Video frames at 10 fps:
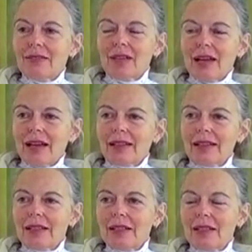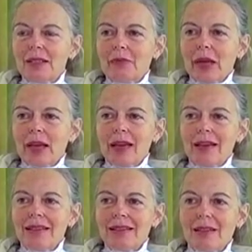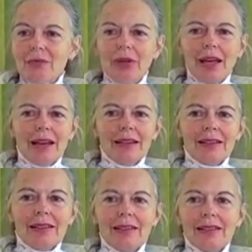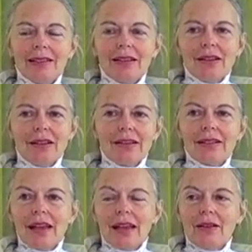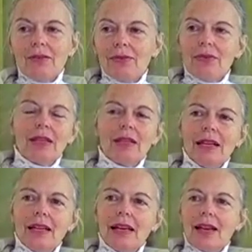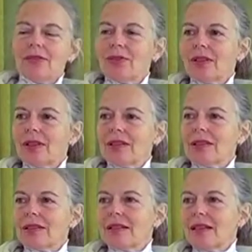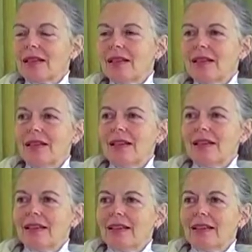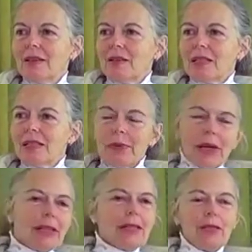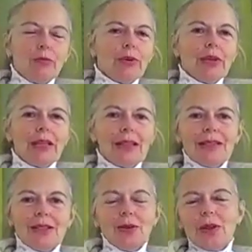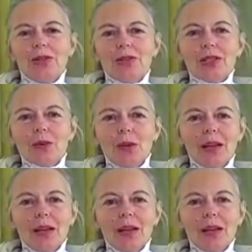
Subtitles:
relaxed in space. The planets and stars hang freely and effortlessly. Space debris is doing just